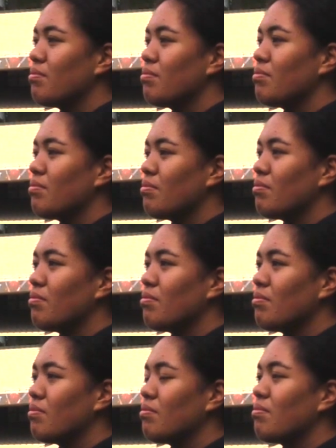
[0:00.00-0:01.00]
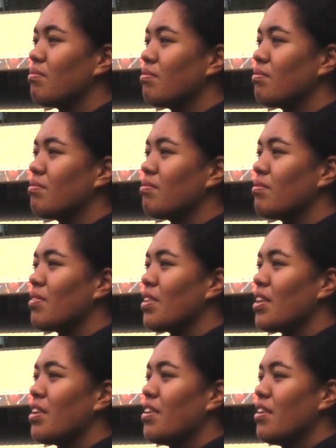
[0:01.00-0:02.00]

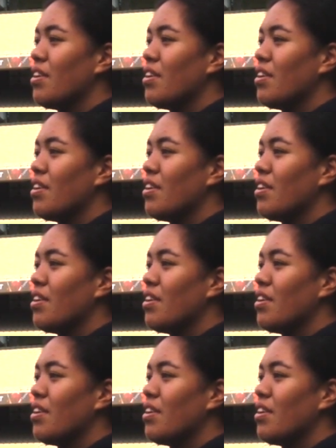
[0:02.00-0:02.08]
This person isn't speaking.